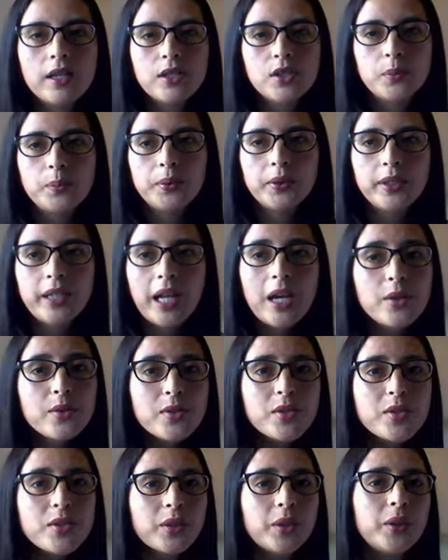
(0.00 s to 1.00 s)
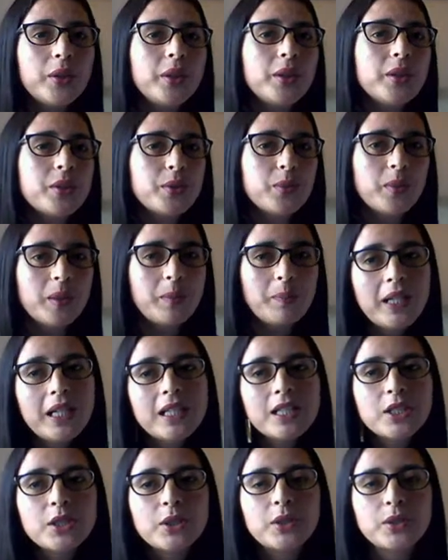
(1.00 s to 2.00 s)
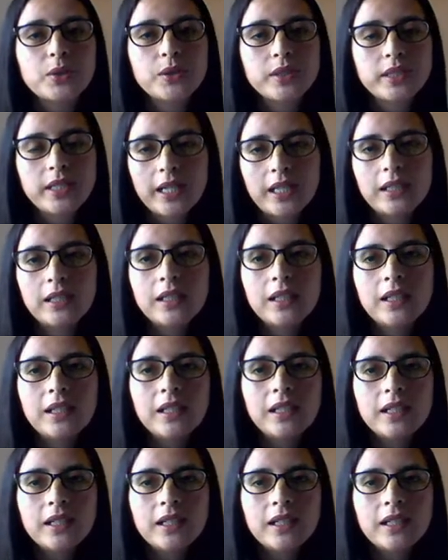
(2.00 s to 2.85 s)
to pronounce or to repeat or to tell